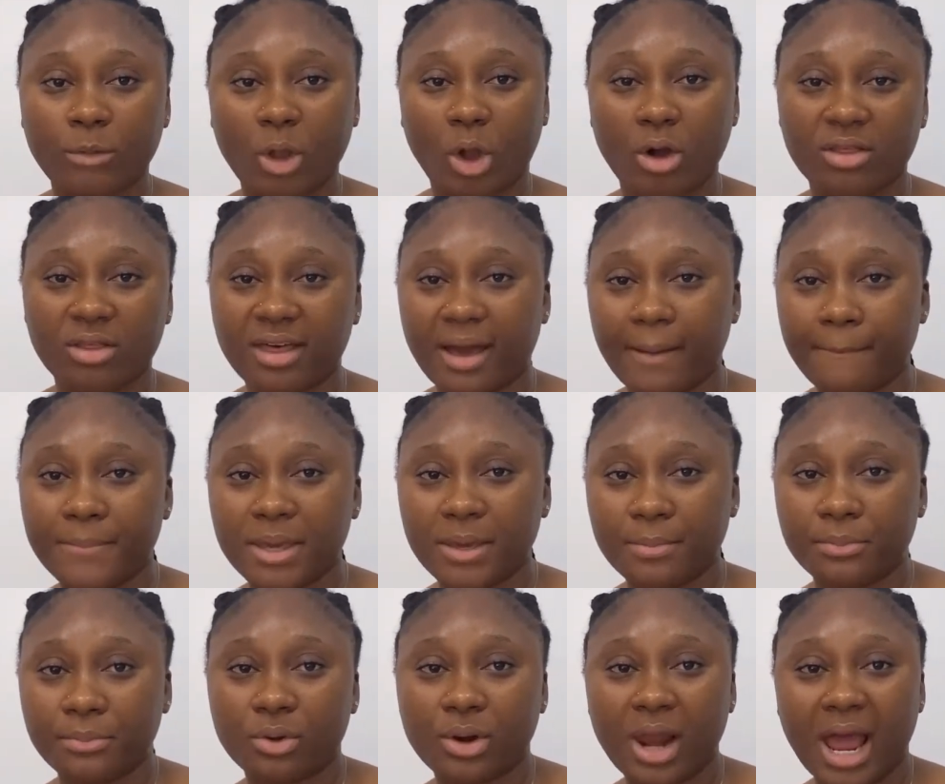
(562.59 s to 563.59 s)
other
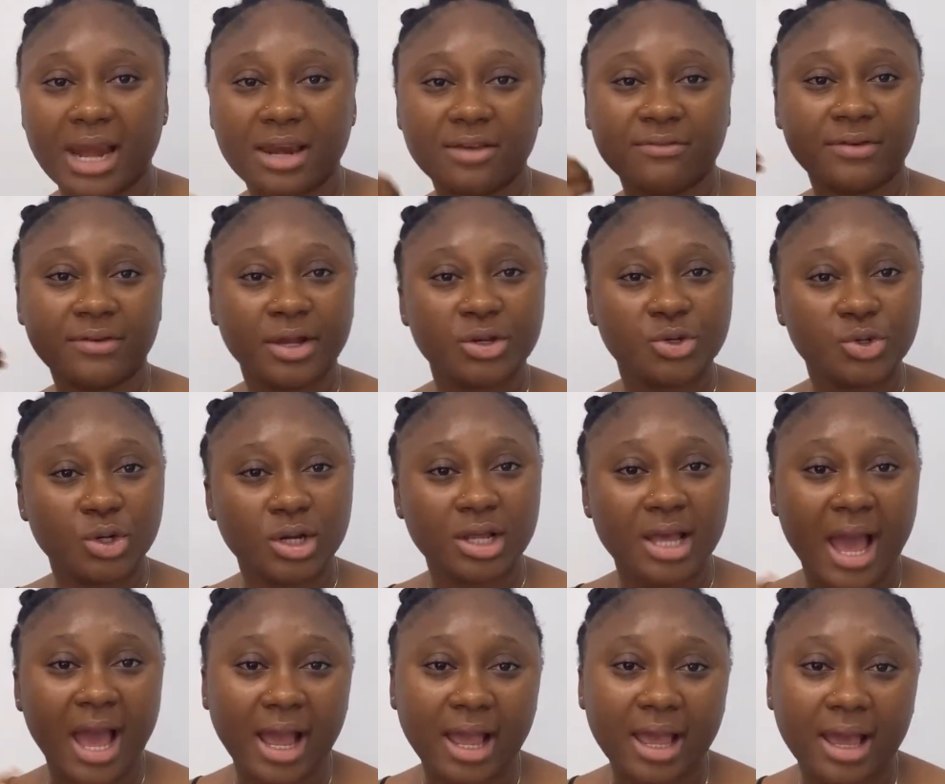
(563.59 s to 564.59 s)
people and eventually
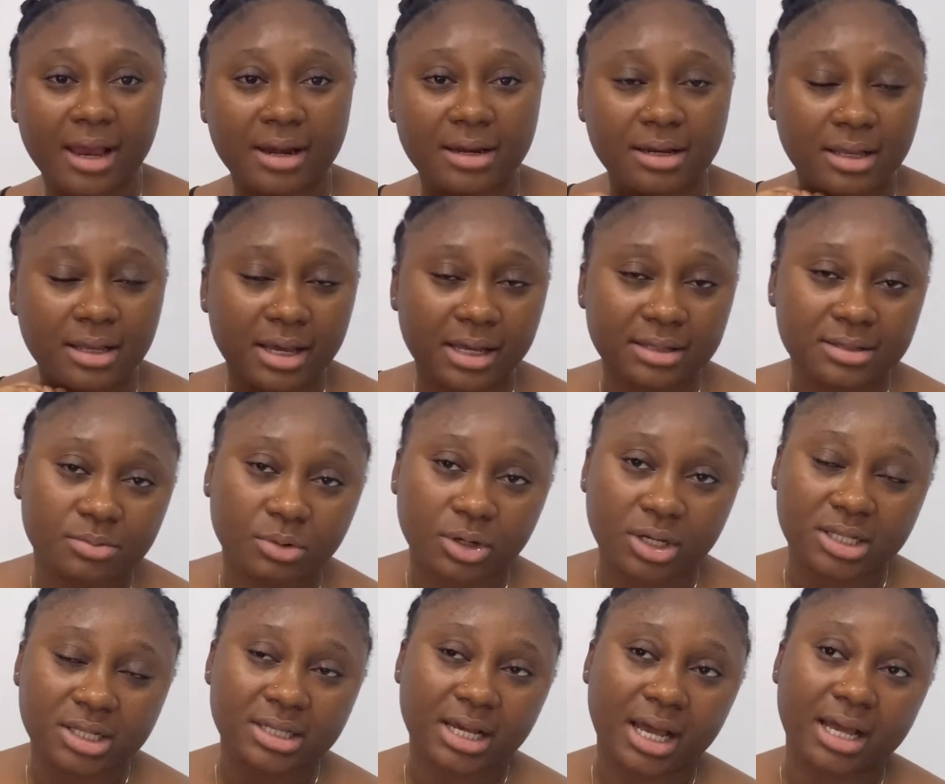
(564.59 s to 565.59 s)
i can get
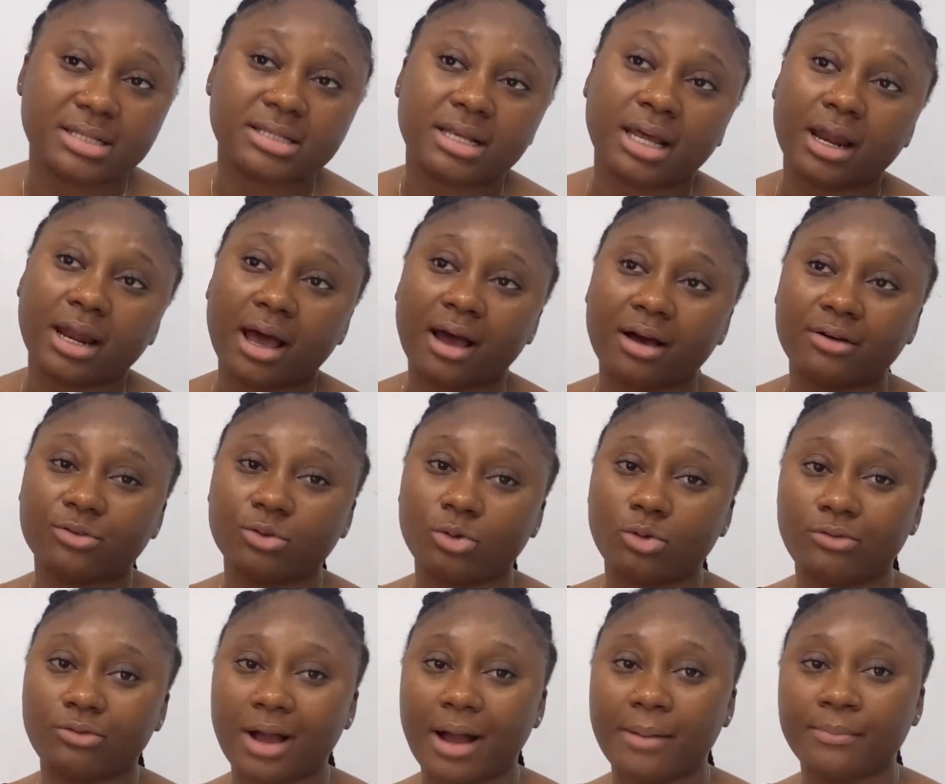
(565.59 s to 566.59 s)
monetized and have
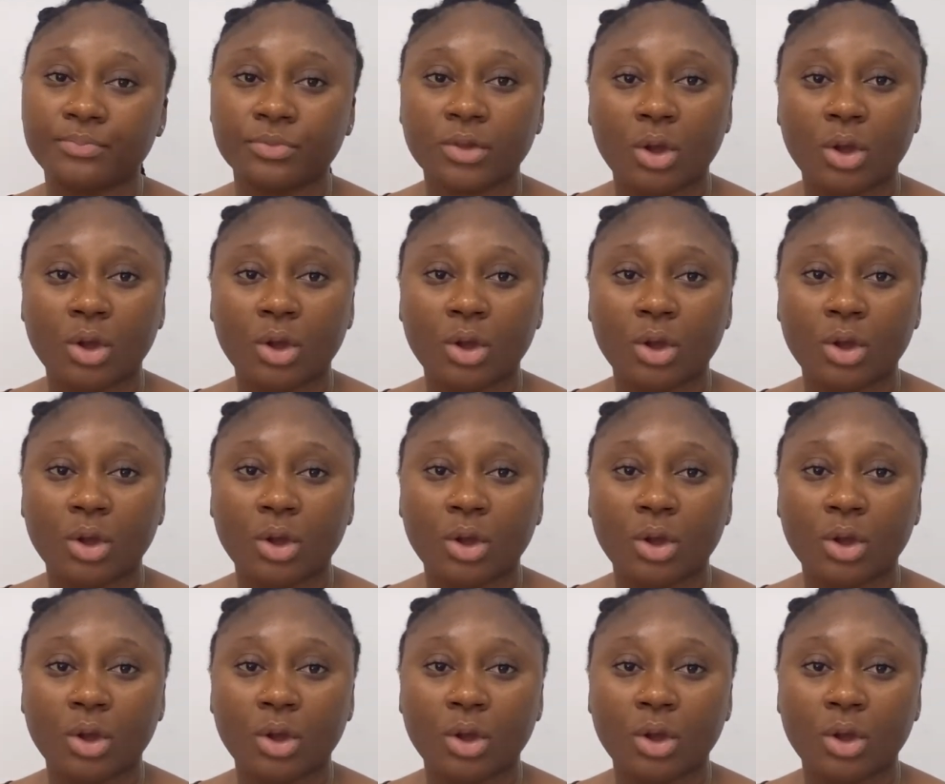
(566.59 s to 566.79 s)
over